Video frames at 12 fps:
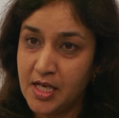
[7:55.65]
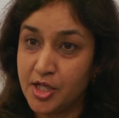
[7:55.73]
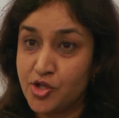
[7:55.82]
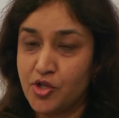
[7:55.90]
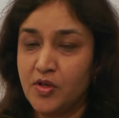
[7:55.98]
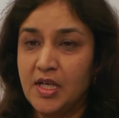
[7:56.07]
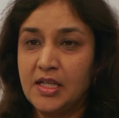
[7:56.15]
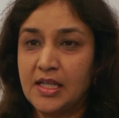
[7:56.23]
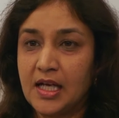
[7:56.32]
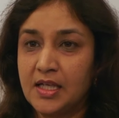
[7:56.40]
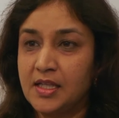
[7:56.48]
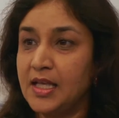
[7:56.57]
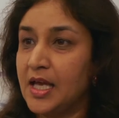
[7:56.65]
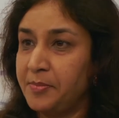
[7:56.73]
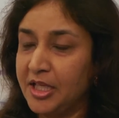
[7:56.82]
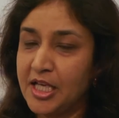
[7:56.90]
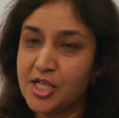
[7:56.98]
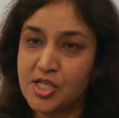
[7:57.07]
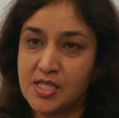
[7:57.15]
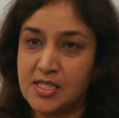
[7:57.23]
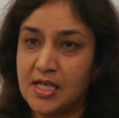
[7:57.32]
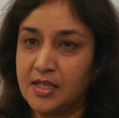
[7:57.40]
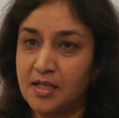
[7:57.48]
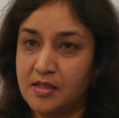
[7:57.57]
ensuring that the applications
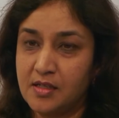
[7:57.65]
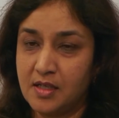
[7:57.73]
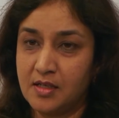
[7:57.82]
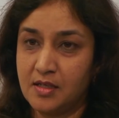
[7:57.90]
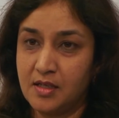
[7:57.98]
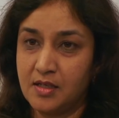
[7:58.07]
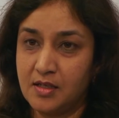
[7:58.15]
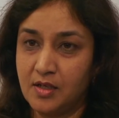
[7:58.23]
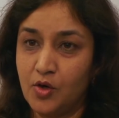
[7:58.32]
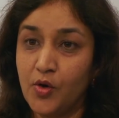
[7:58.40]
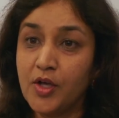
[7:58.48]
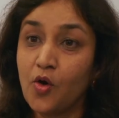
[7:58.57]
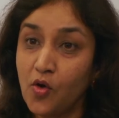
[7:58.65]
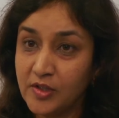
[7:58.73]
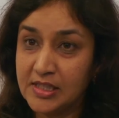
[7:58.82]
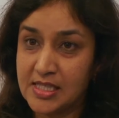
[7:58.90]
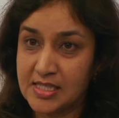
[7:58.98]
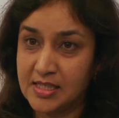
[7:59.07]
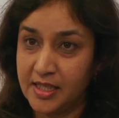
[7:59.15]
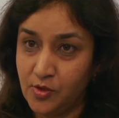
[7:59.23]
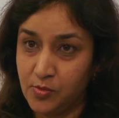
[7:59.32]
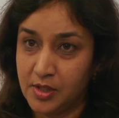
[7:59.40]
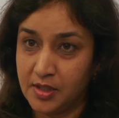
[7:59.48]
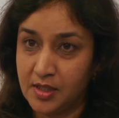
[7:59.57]
that are going over this
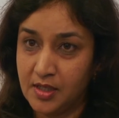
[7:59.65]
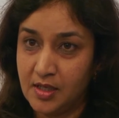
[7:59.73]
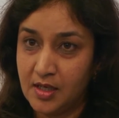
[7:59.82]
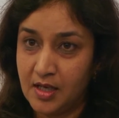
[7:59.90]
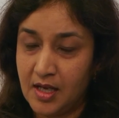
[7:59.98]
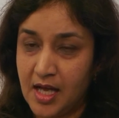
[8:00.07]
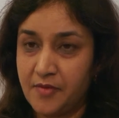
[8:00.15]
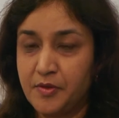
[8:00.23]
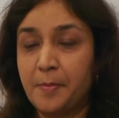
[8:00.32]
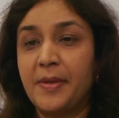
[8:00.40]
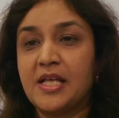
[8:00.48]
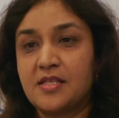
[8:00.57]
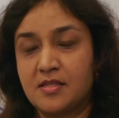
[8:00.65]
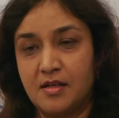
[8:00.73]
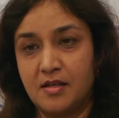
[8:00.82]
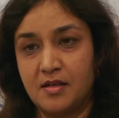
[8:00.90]
network have the best